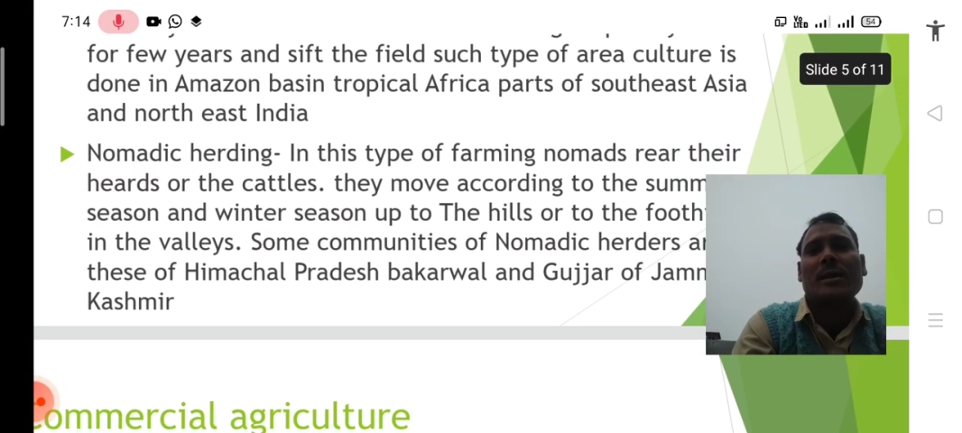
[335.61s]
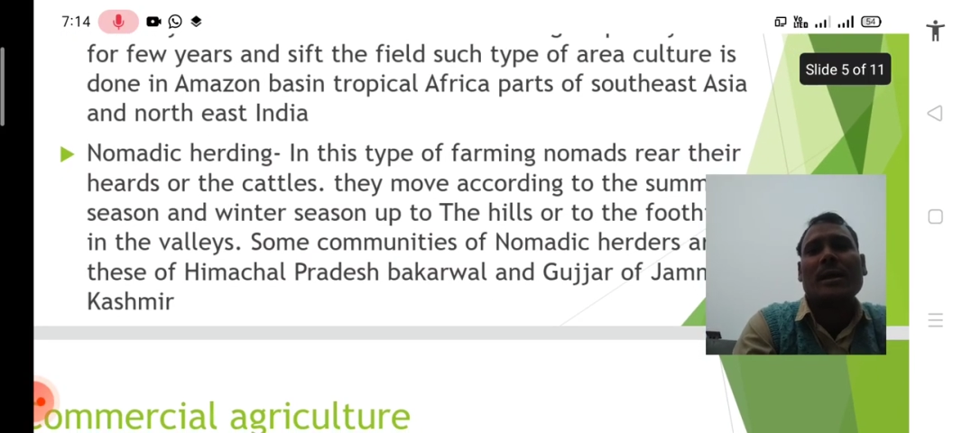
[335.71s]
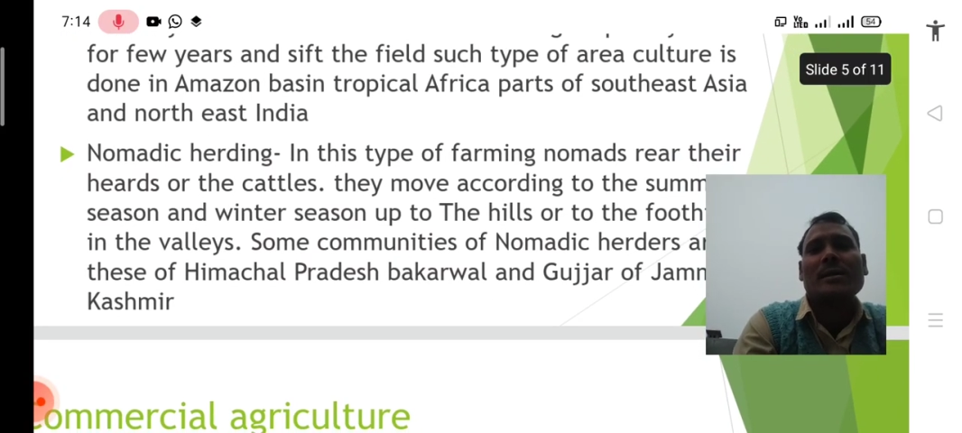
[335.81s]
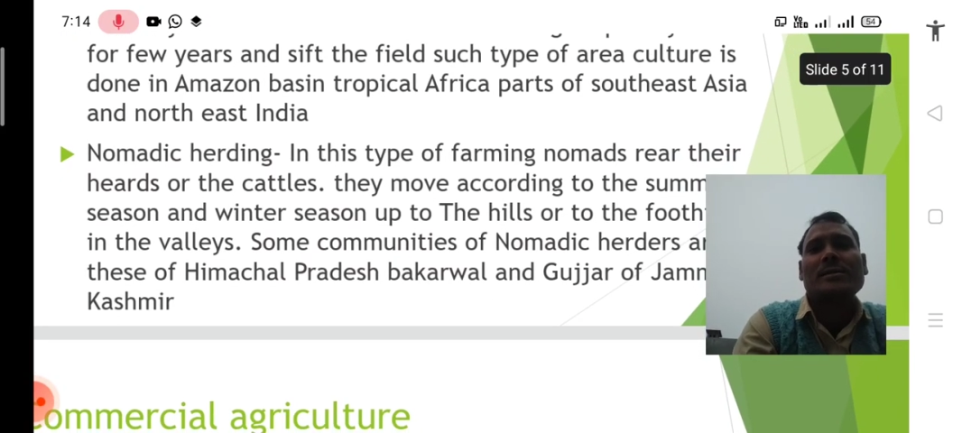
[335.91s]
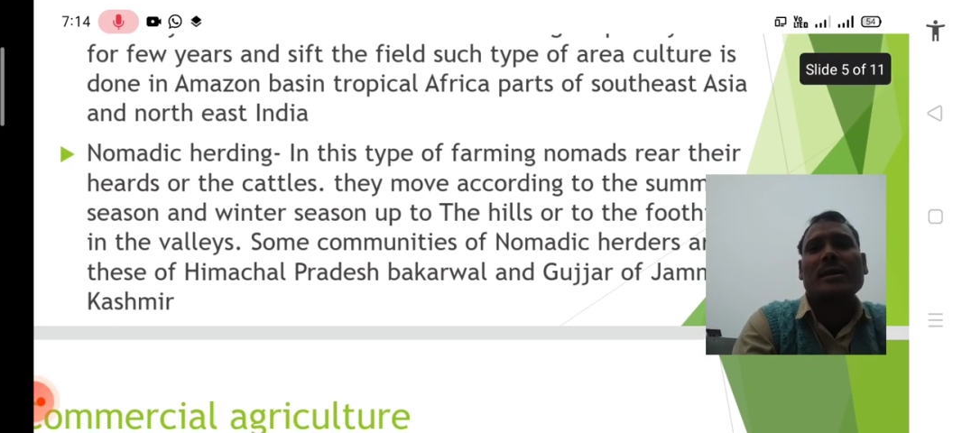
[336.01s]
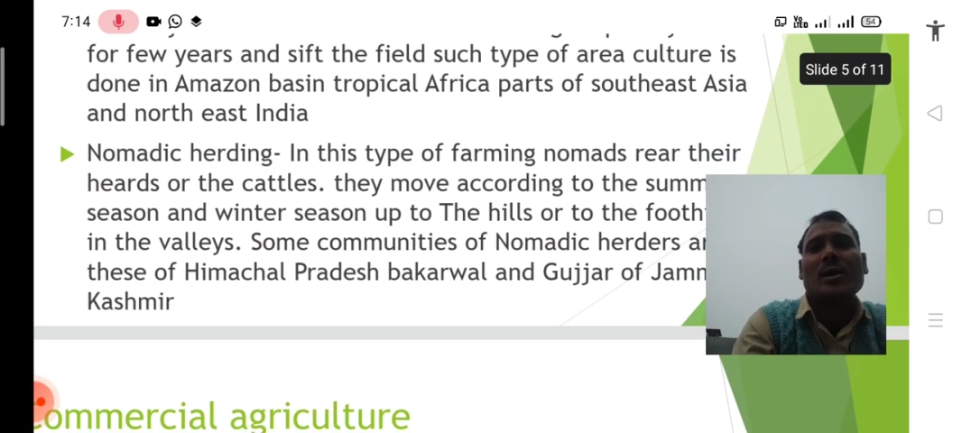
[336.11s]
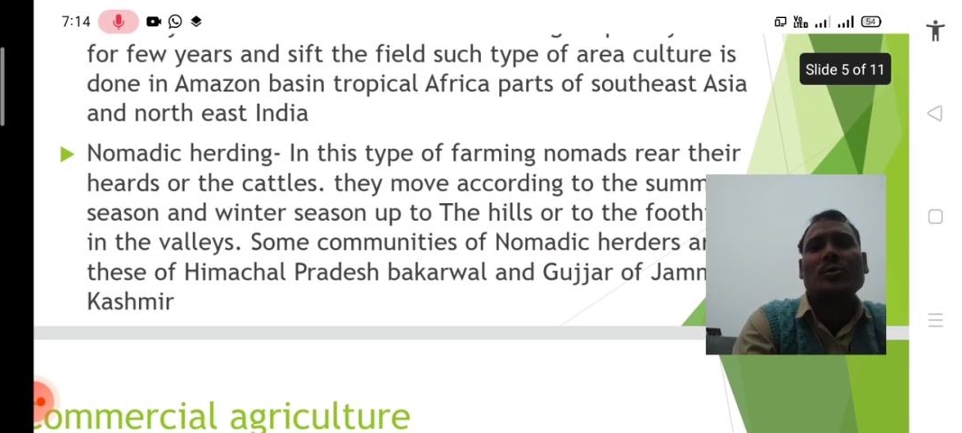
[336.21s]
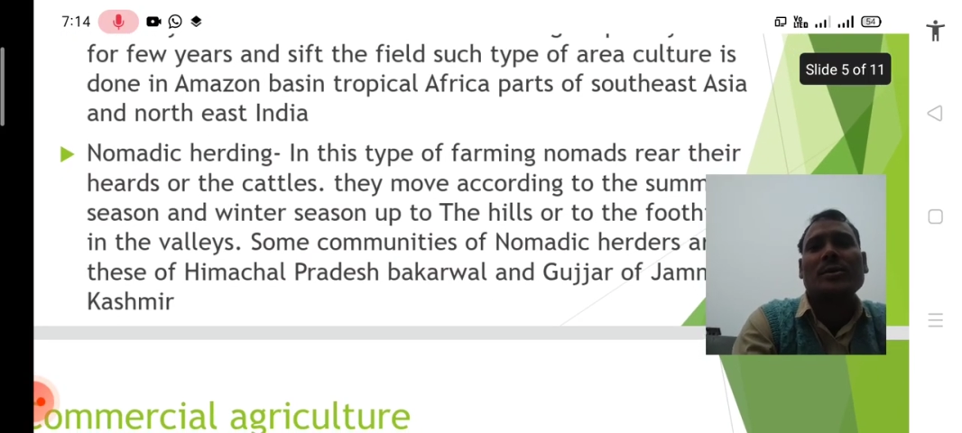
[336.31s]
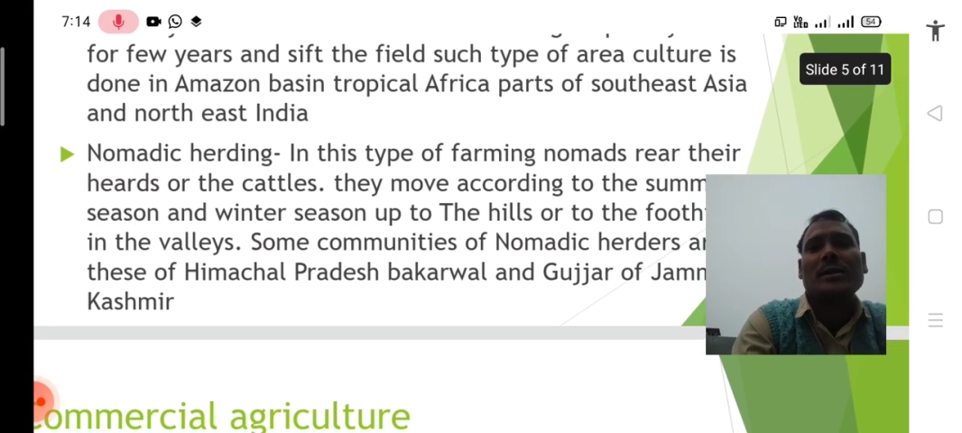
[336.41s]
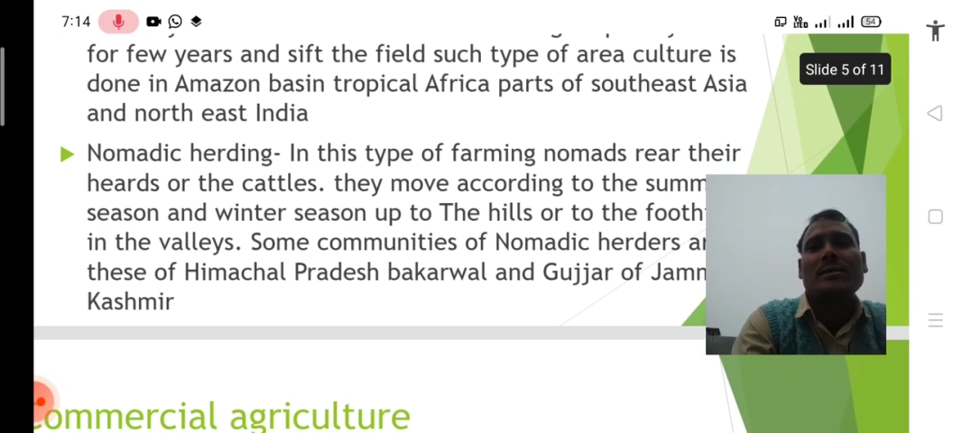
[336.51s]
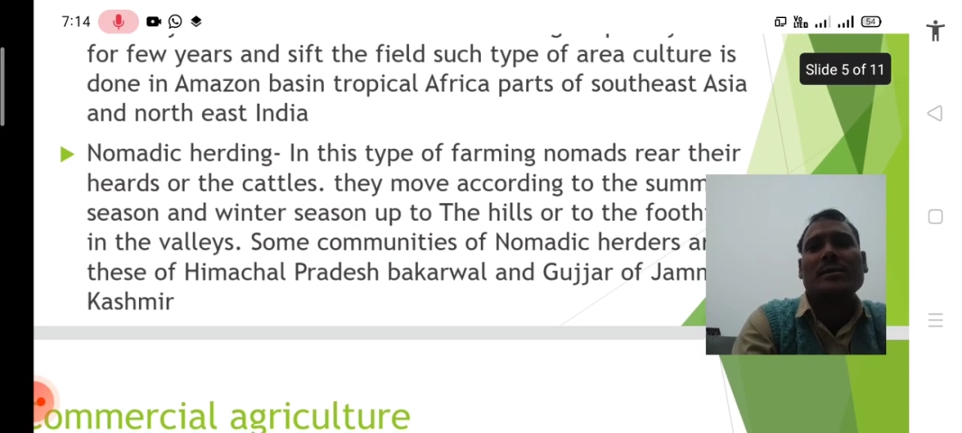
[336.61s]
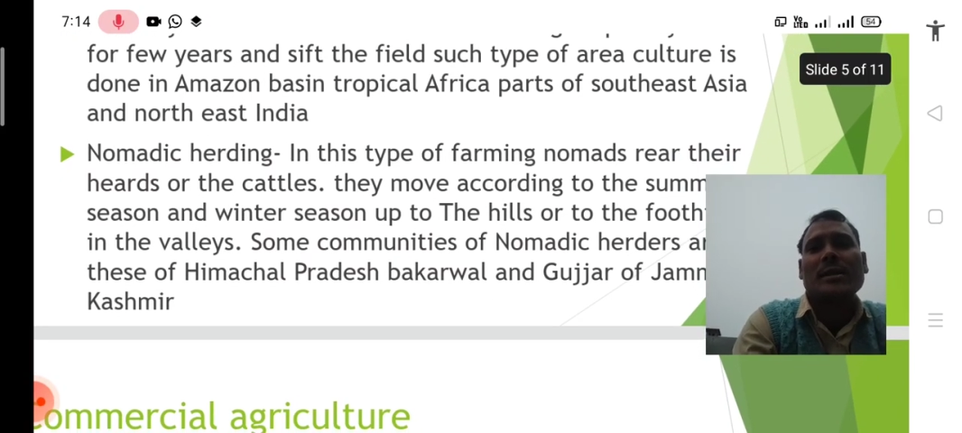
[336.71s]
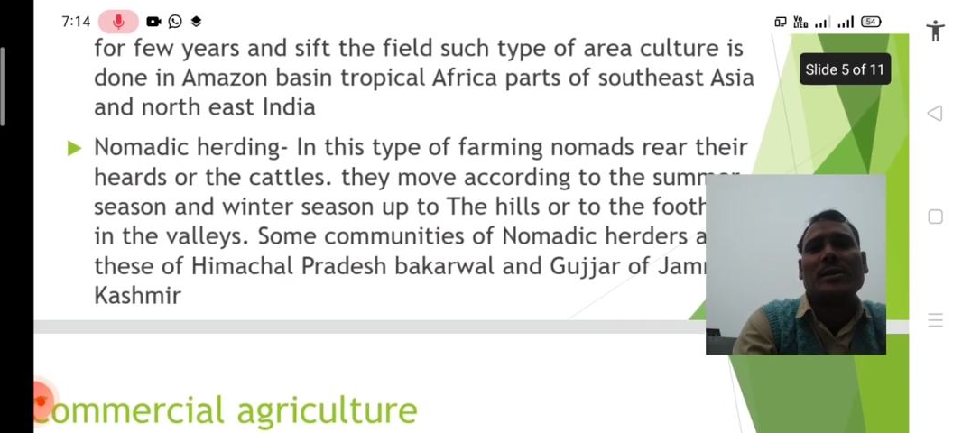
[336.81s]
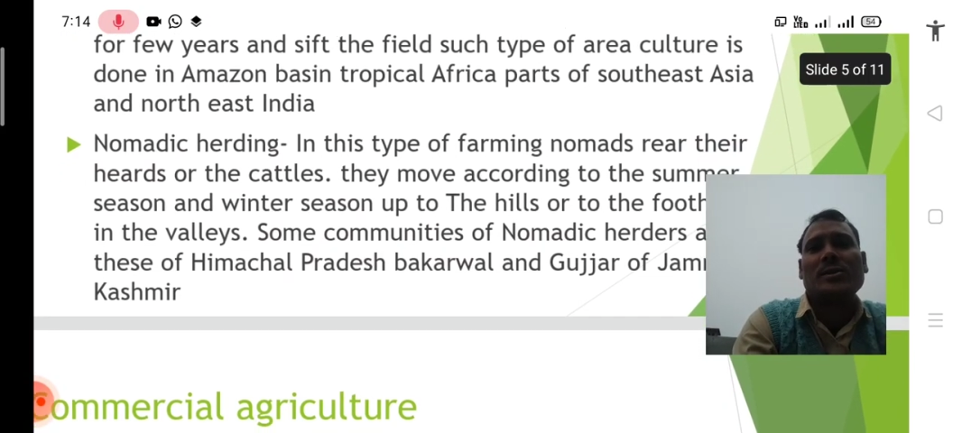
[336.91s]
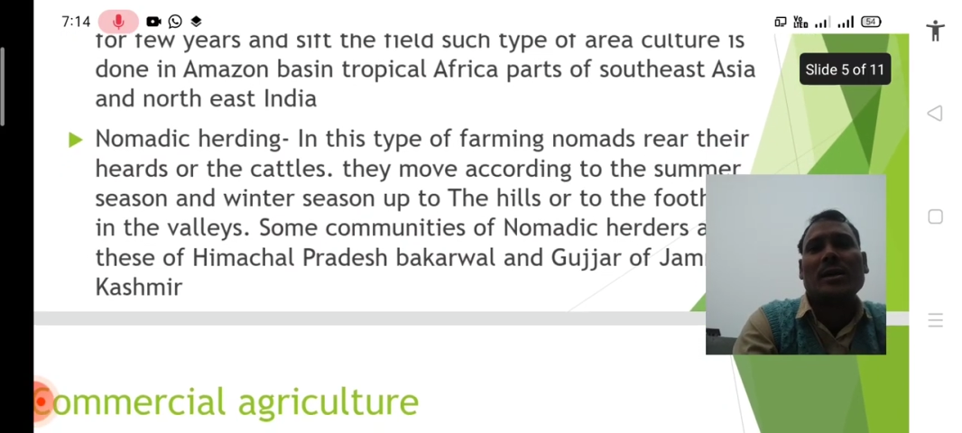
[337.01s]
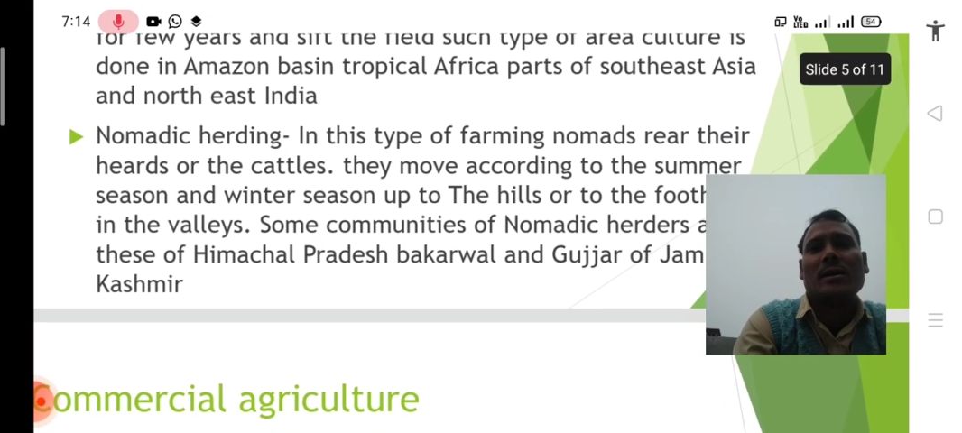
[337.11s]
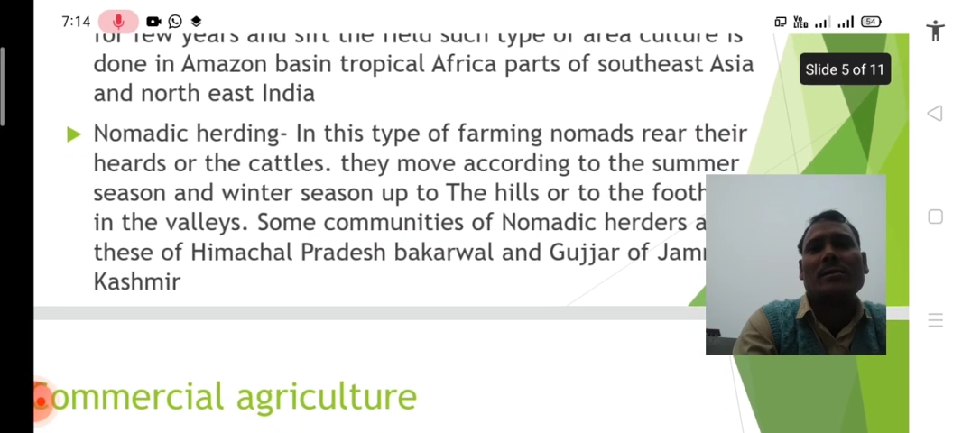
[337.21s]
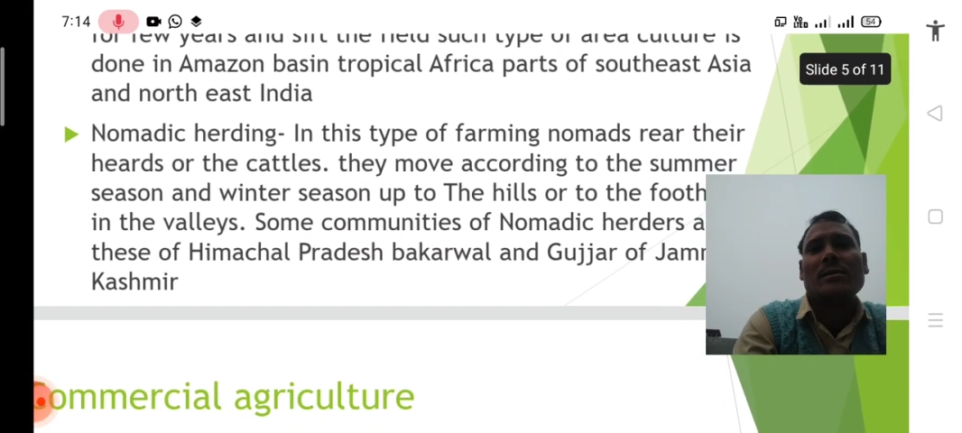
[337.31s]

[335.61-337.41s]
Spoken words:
and Southeast Asia,